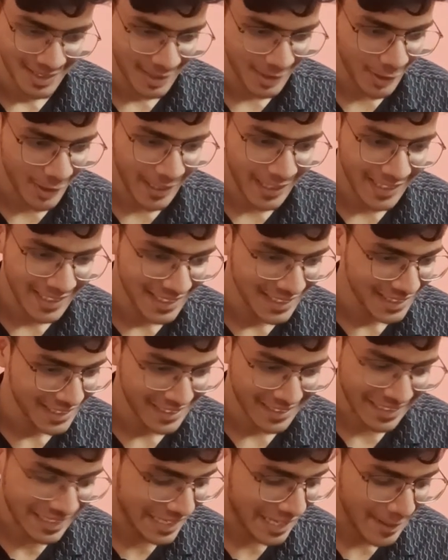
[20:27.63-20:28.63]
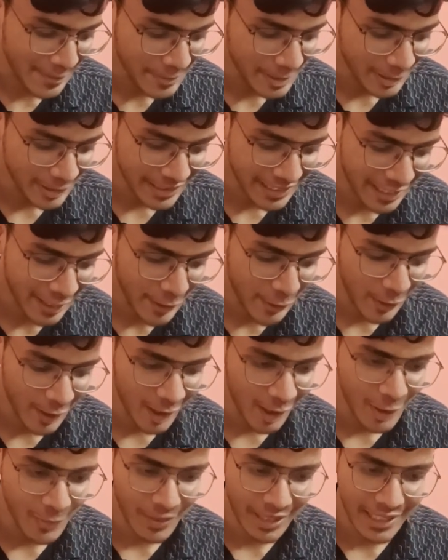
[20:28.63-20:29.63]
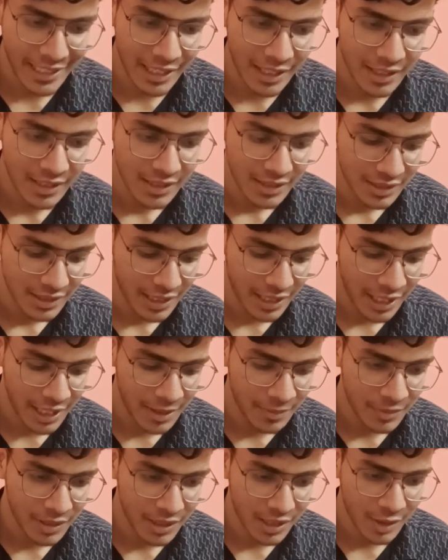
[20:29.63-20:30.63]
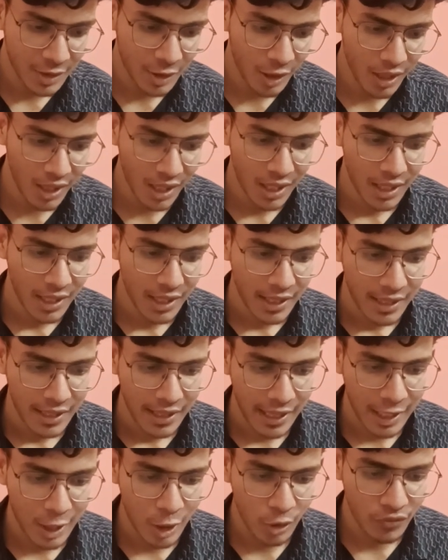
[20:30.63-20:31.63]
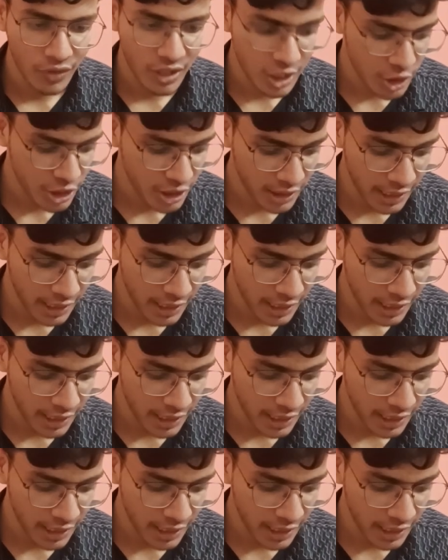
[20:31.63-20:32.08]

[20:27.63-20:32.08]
Okay, I am using hello a lot, but yeah, I am gonna call hello function